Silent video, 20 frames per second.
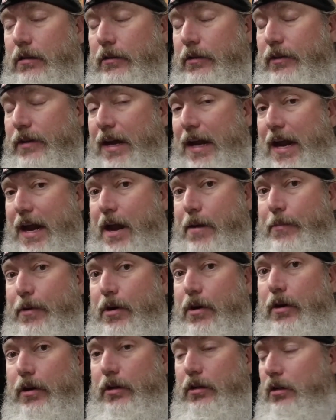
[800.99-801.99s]
The diameter
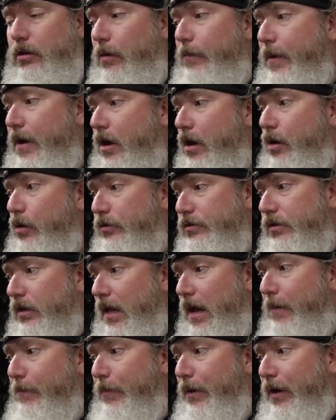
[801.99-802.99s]
on a Camaro is a
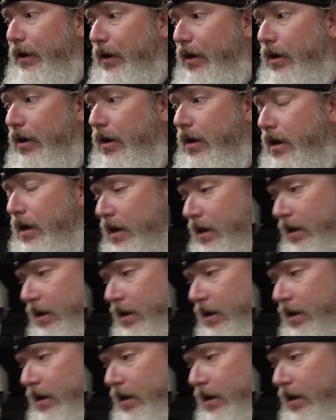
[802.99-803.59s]
lot bigger.